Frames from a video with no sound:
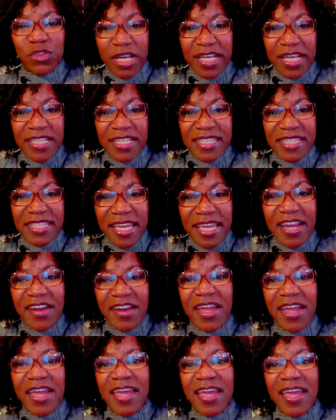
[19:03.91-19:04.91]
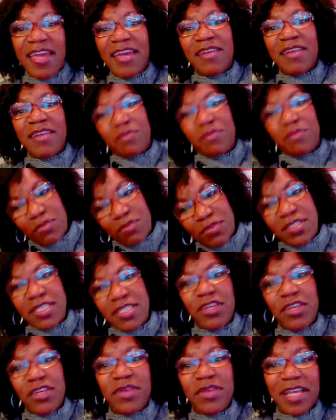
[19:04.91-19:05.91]
us there, and see
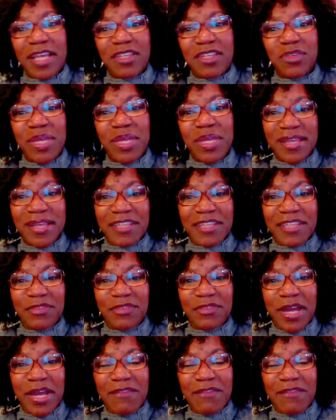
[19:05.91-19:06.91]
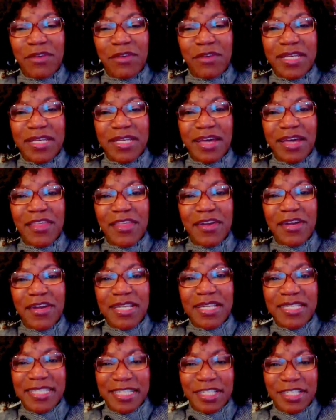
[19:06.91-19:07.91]
you next week, next Friday, for another
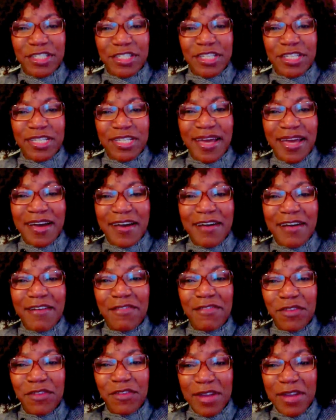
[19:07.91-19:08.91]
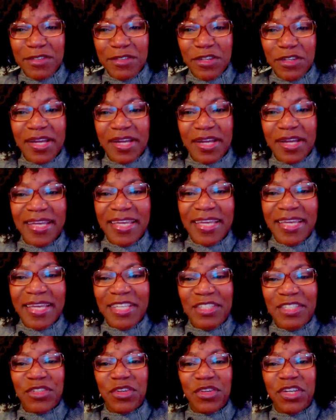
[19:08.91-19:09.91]
edition of Thrive Talk.
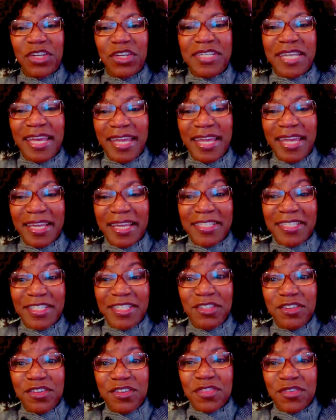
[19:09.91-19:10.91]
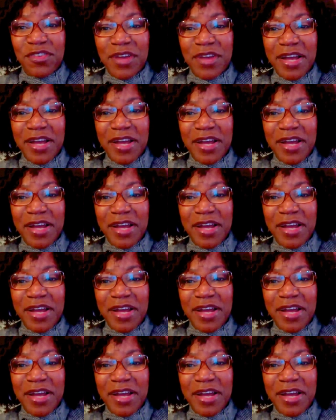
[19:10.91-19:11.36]
Enjoy your day and continue to thrive.